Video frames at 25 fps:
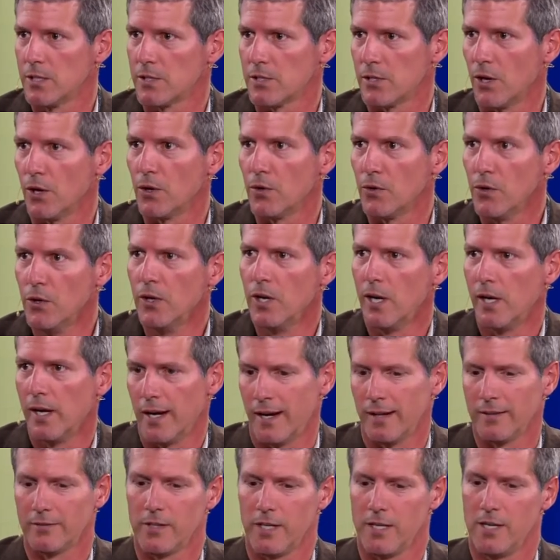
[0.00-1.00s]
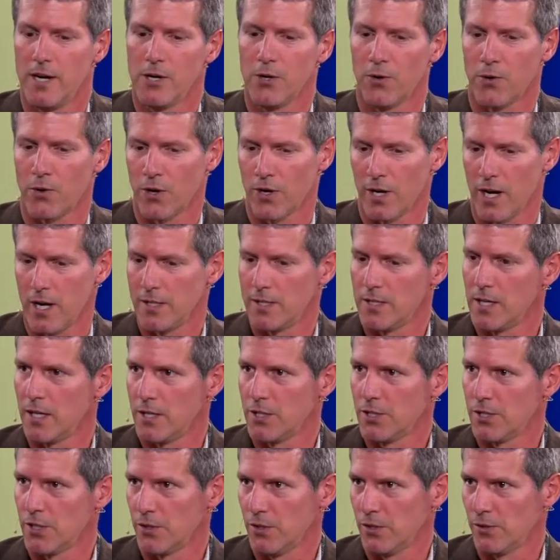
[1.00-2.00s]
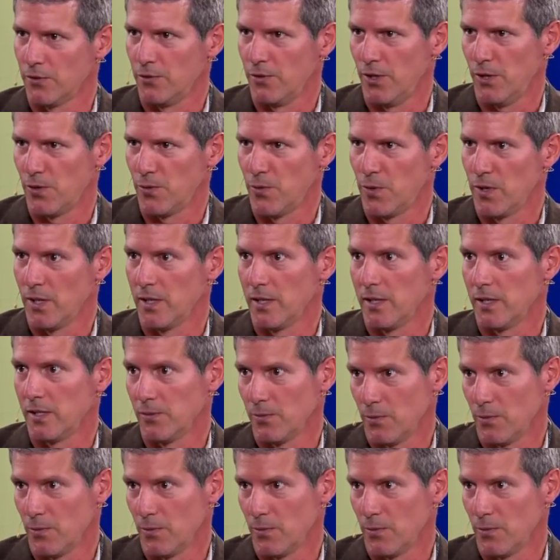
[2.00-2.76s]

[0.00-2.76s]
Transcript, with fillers: So as a young organization organization. You know, mm-hmm. really,